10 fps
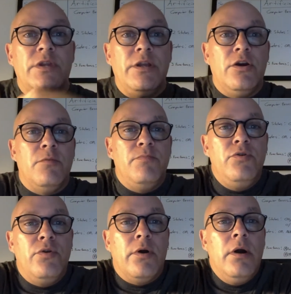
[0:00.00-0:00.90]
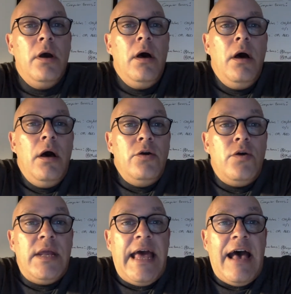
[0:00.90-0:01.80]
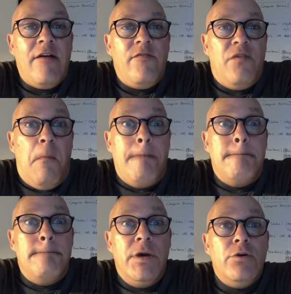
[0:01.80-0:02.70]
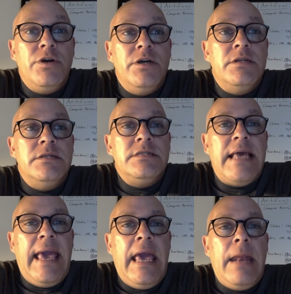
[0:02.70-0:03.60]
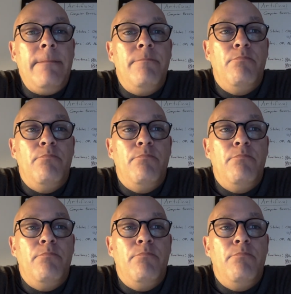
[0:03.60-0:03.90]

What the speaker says: within your computer, you can have millions and